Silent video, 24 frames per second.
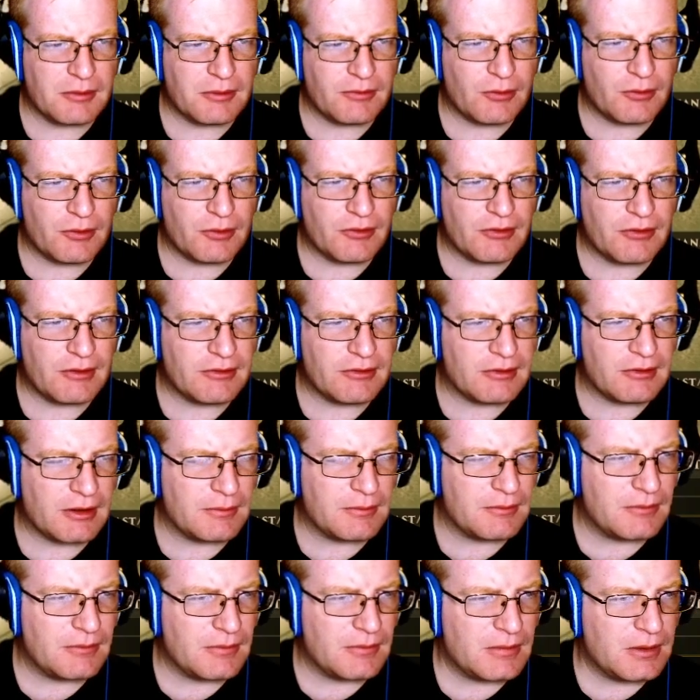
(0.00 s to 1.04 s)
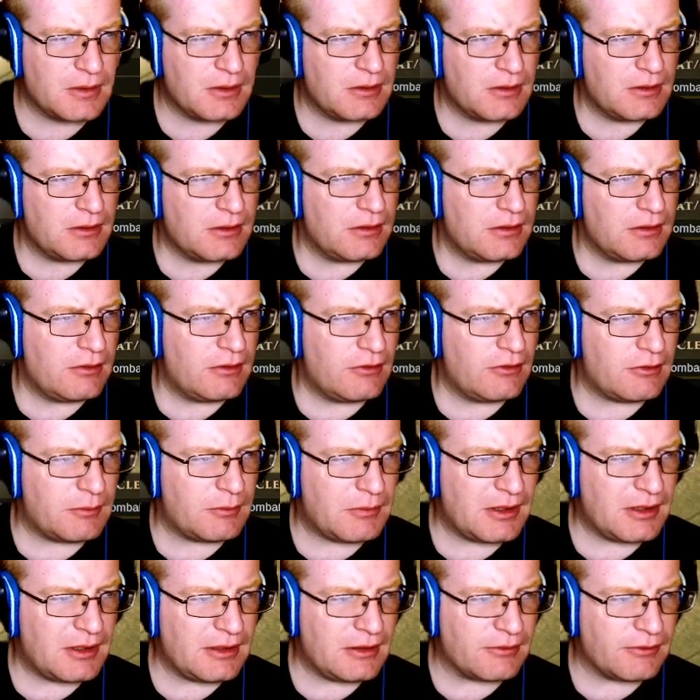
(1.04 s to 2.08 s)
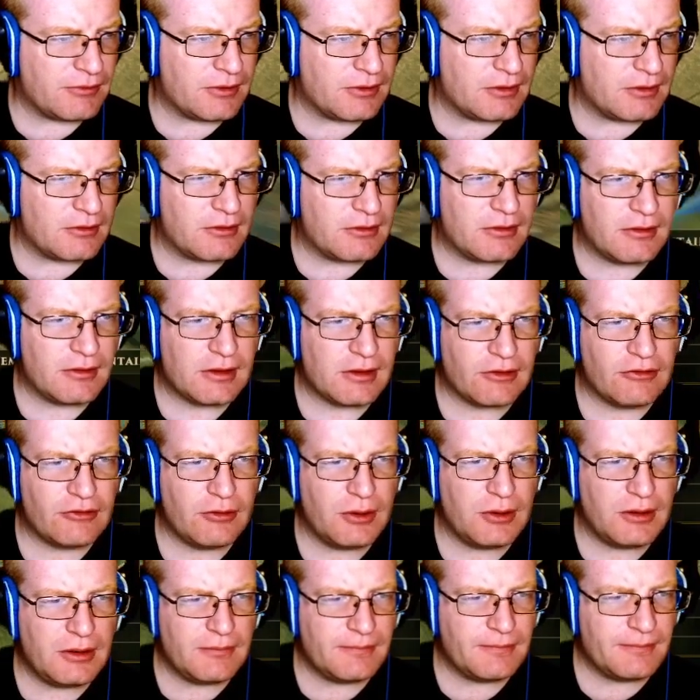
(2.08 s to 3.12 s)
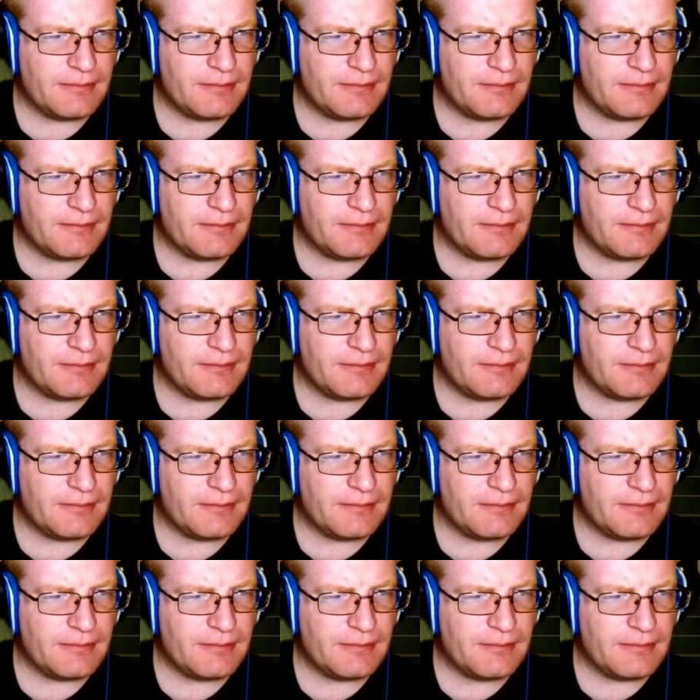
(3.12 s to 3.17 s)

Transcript: force this time. Something different. Next unit.